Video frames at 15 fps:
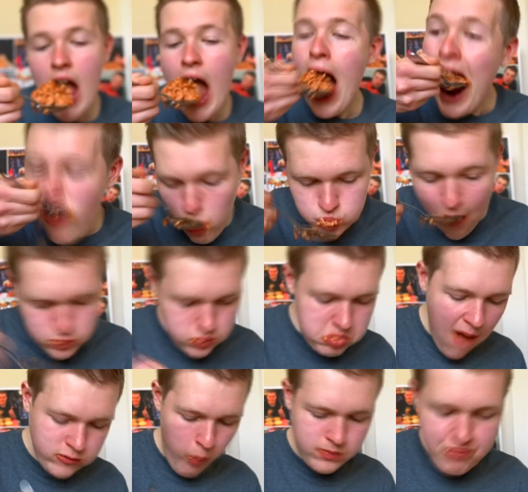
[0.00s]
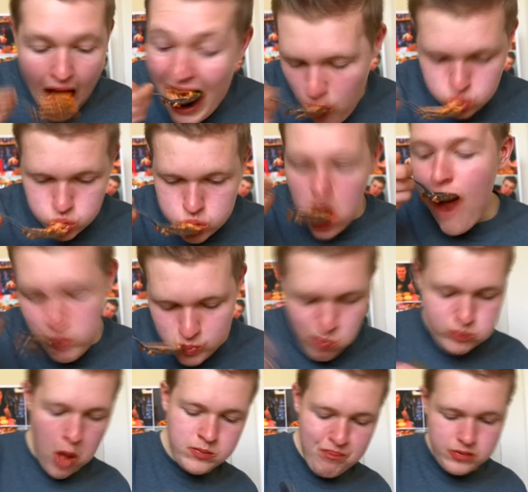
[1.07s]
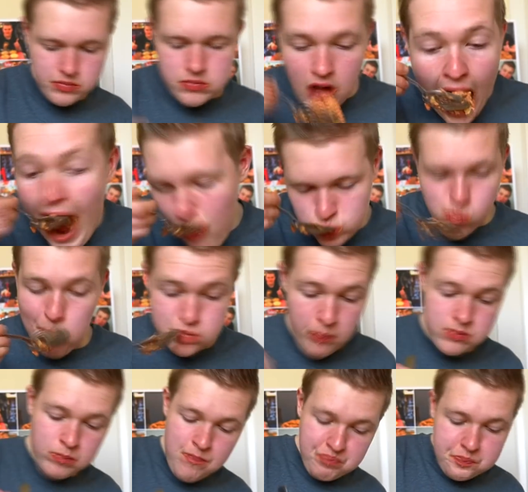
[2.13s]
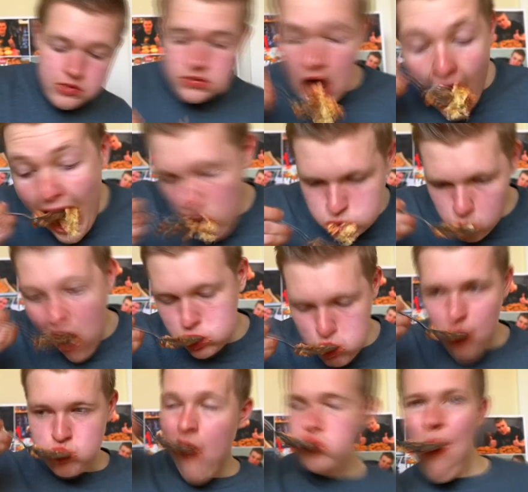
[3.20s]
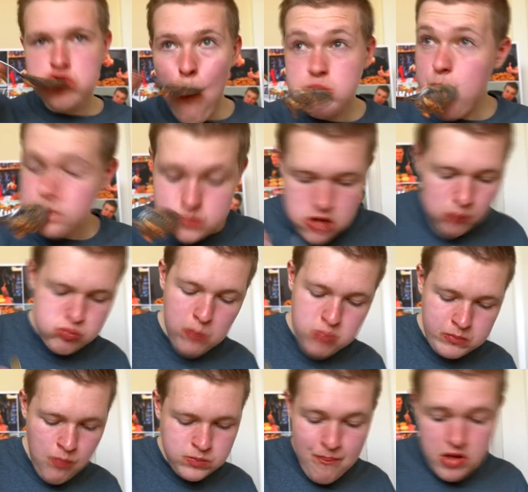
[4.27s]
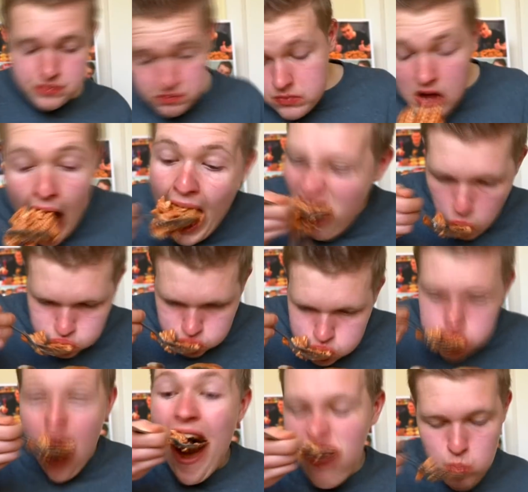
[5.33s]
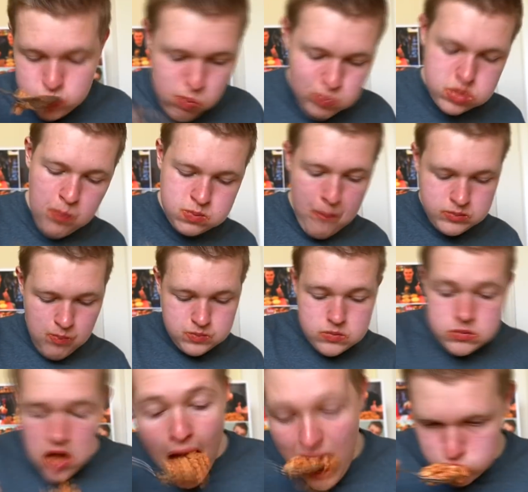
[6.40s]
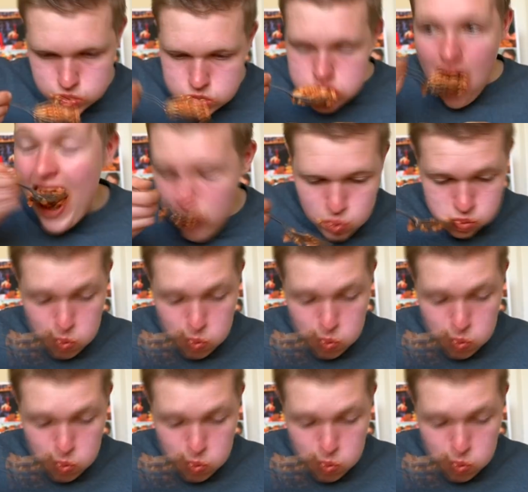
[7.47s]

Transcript: I would highly recommend it. The amount of stuff that happens in that is just mad. Absolutely mad. A little bit like this pasta bake. So yeah, this was just a